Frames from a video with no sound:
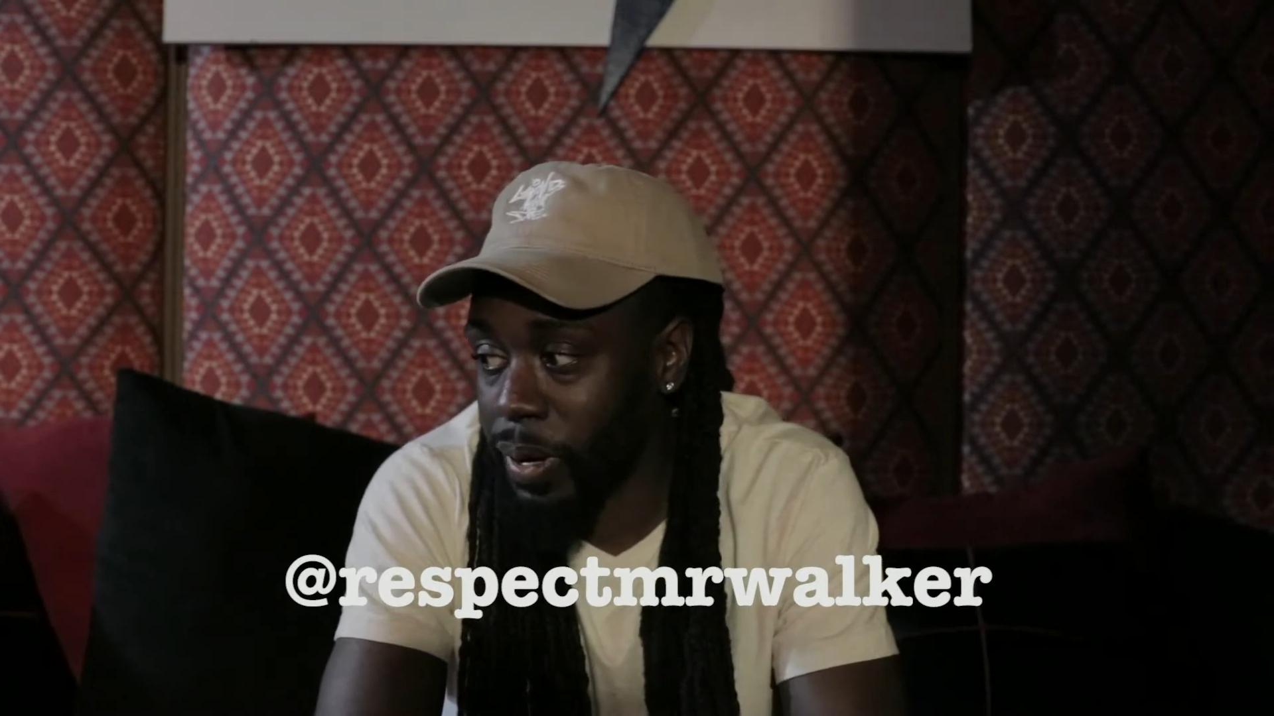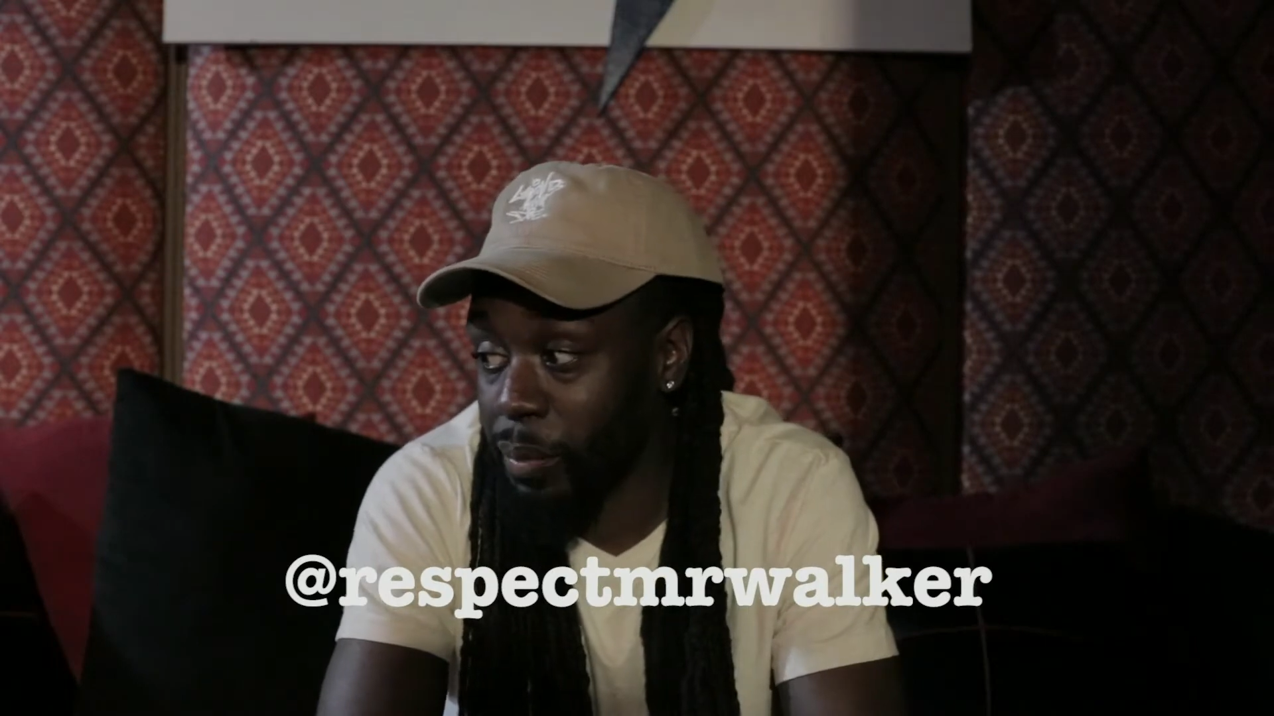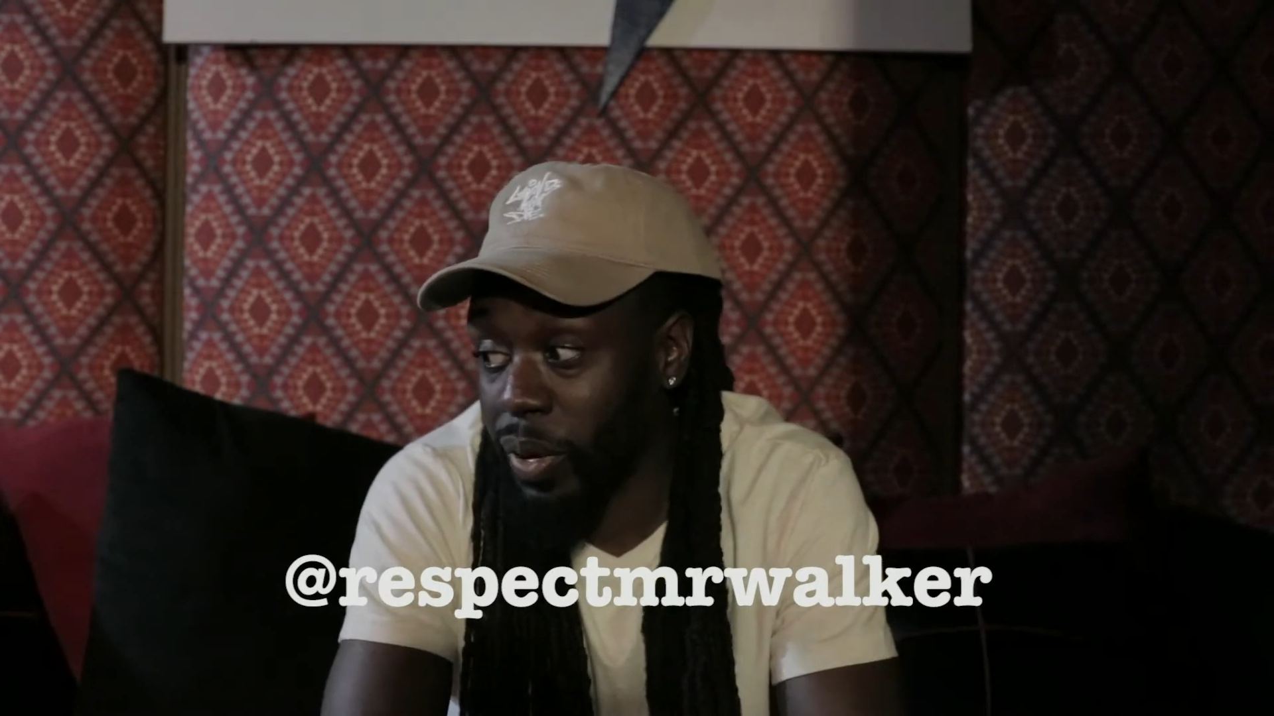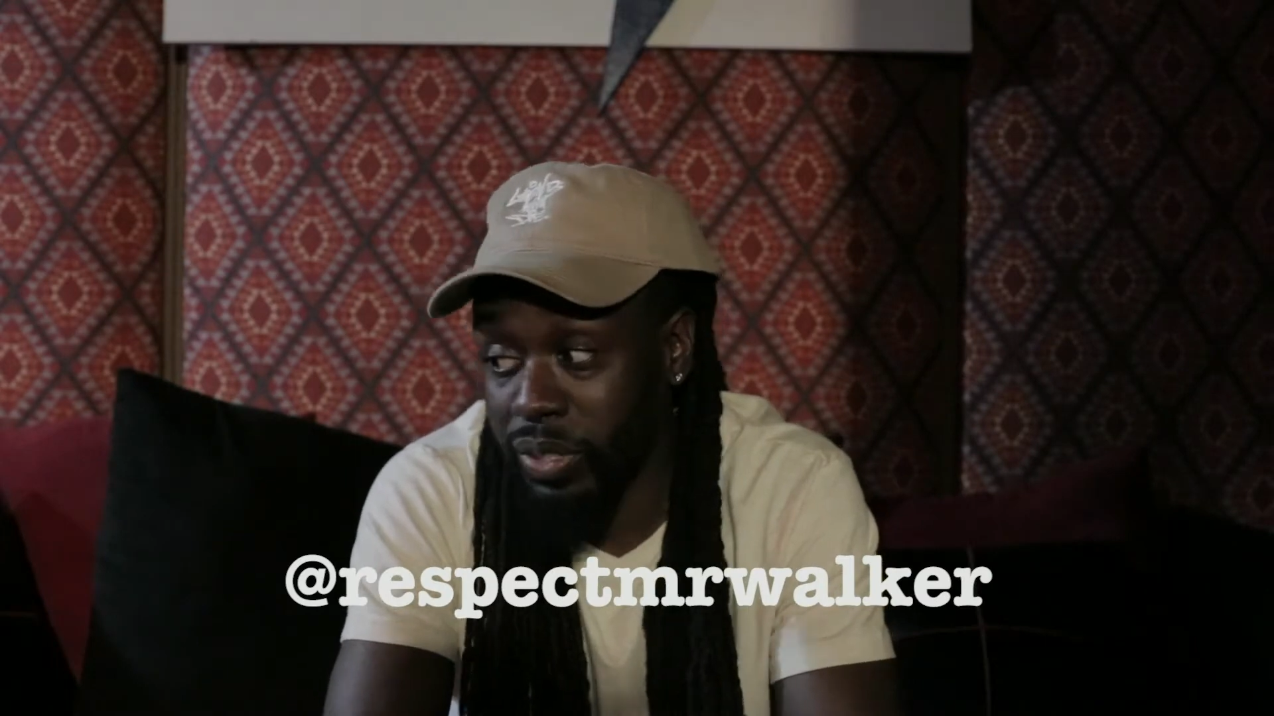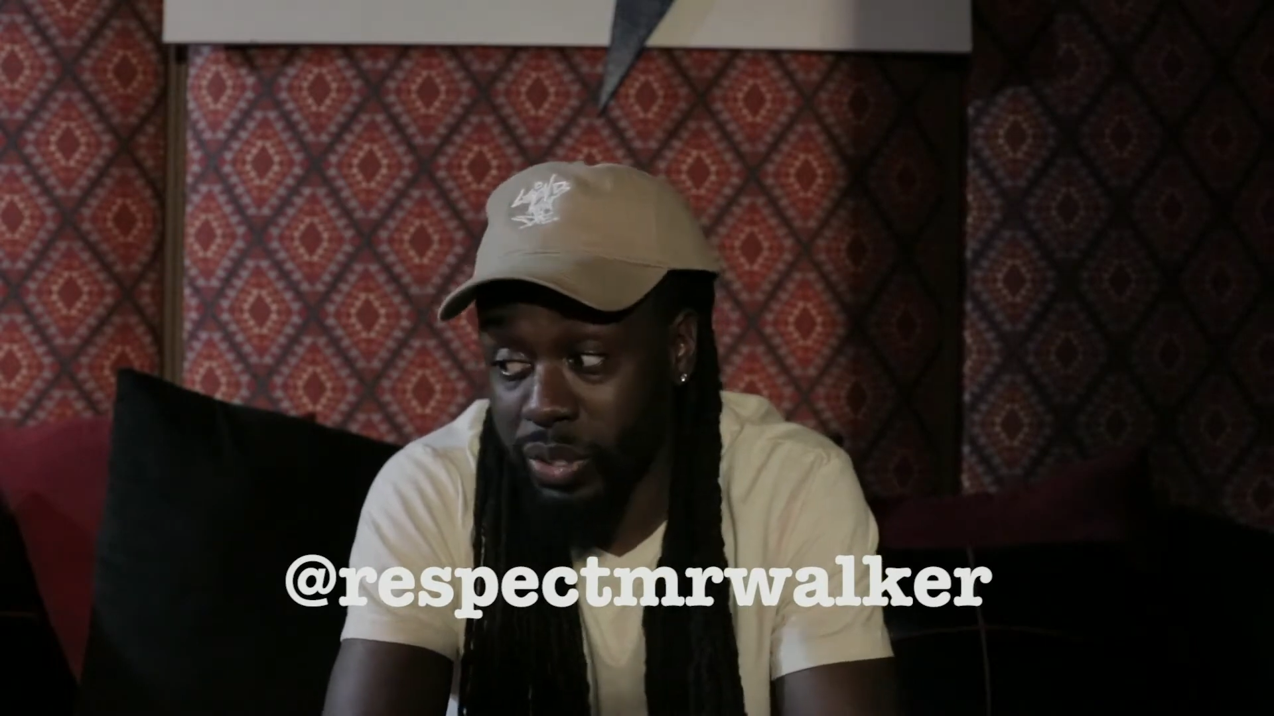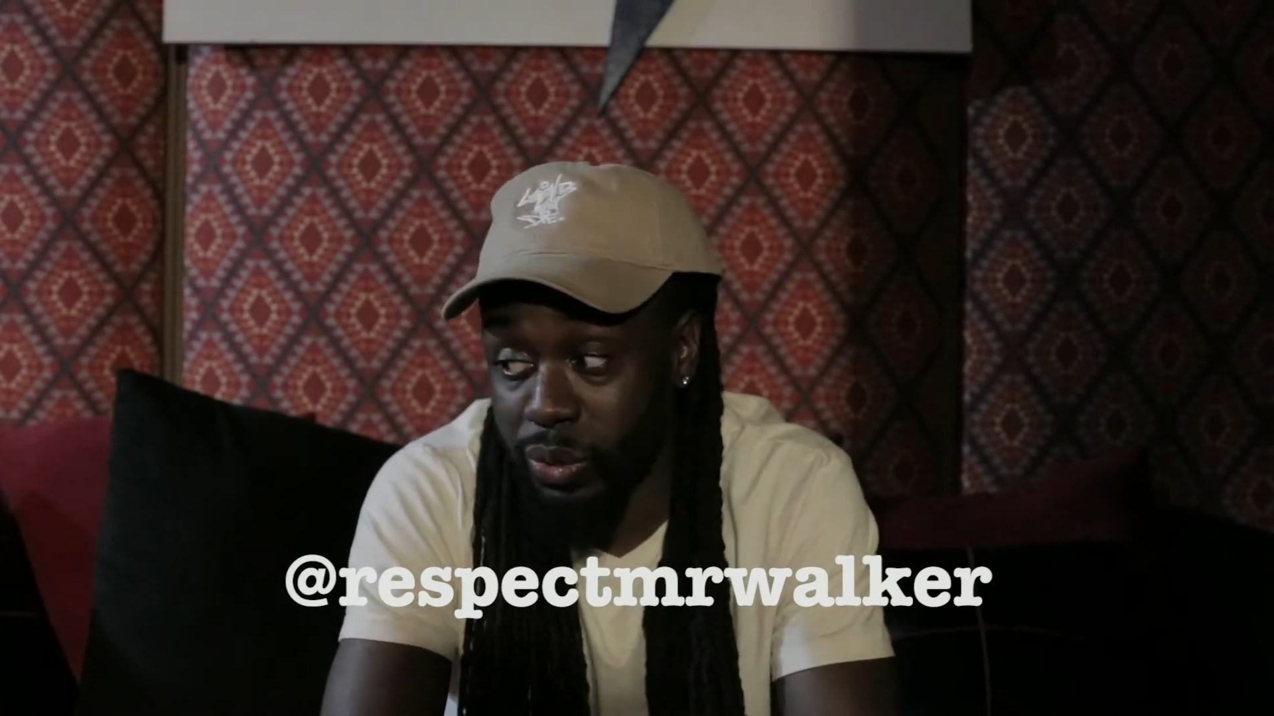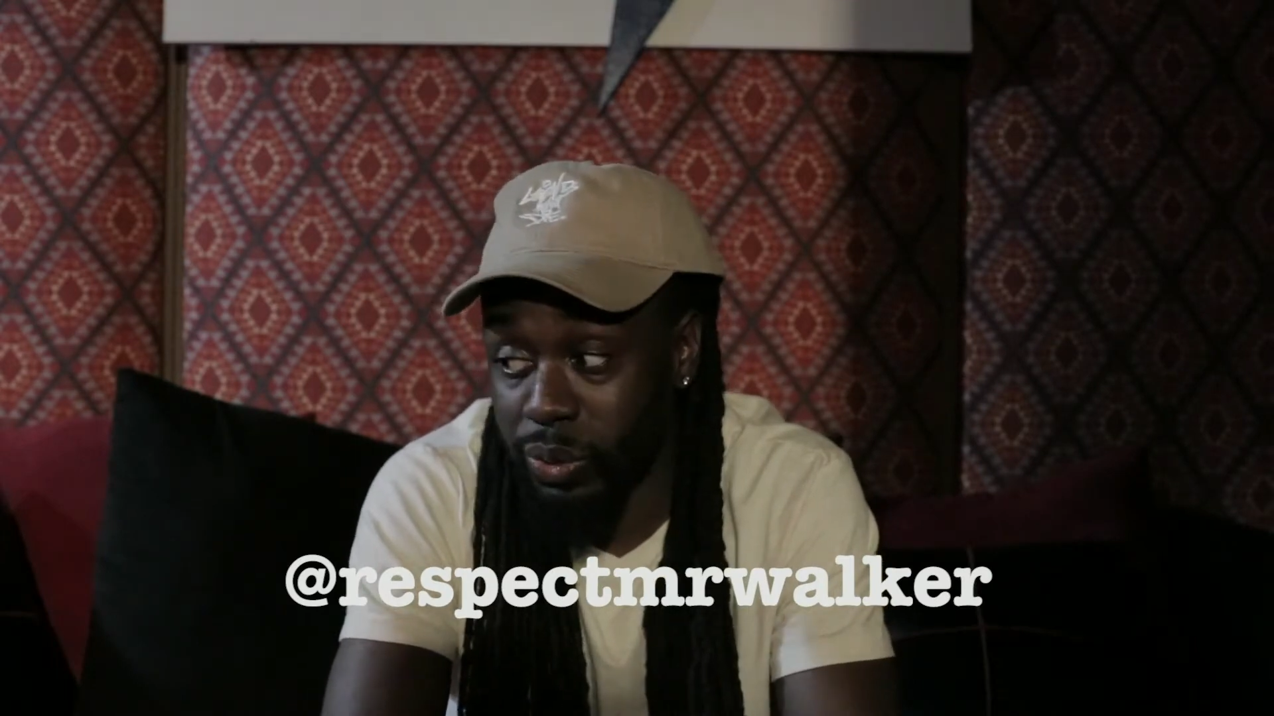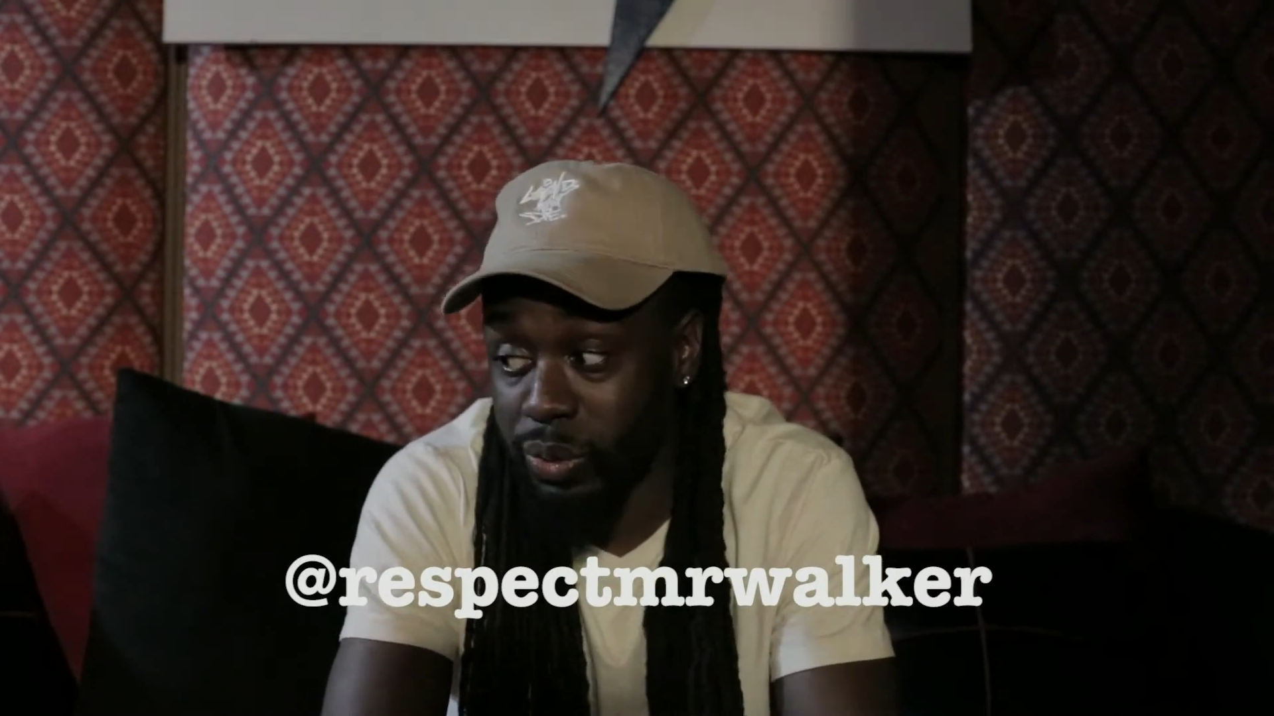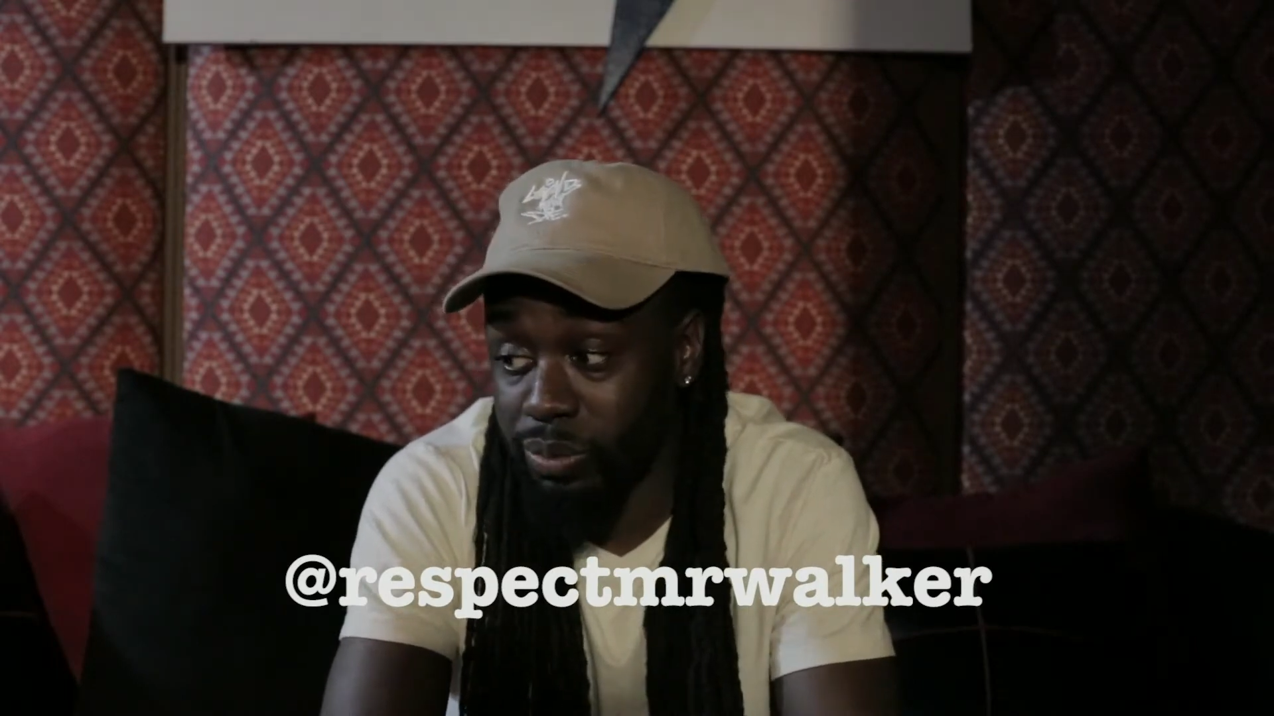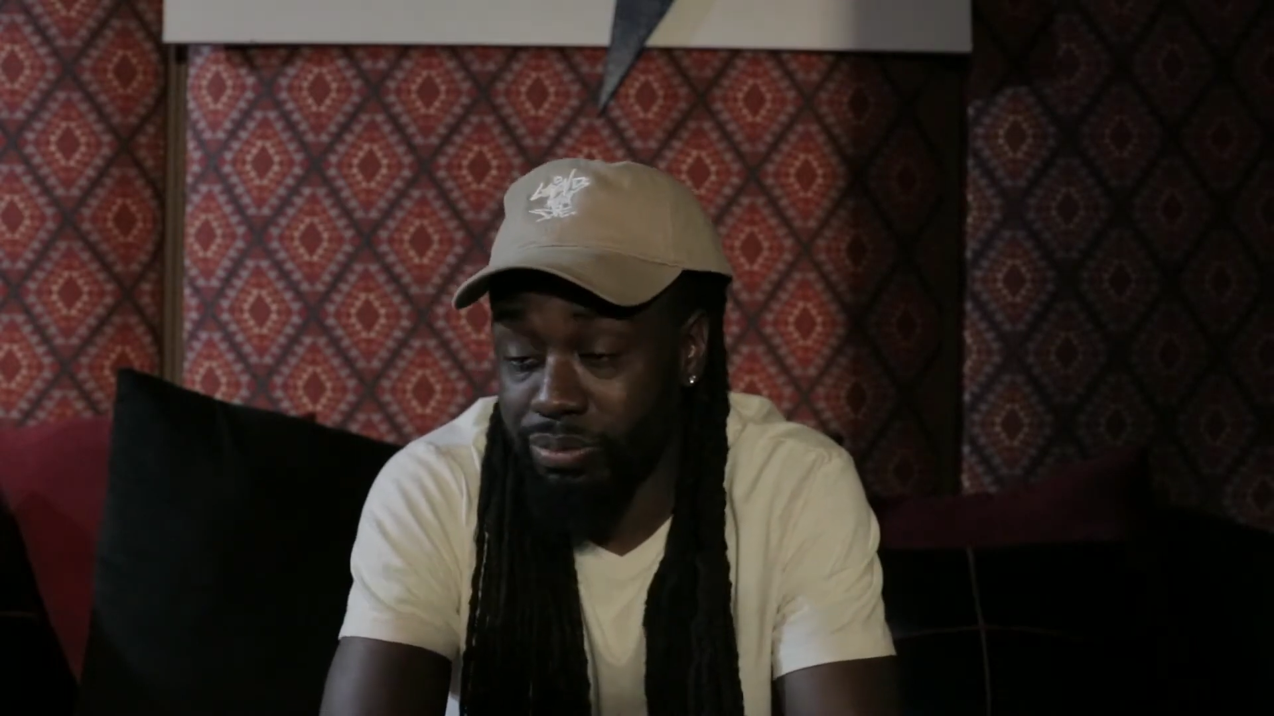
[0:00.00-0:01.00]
I'm also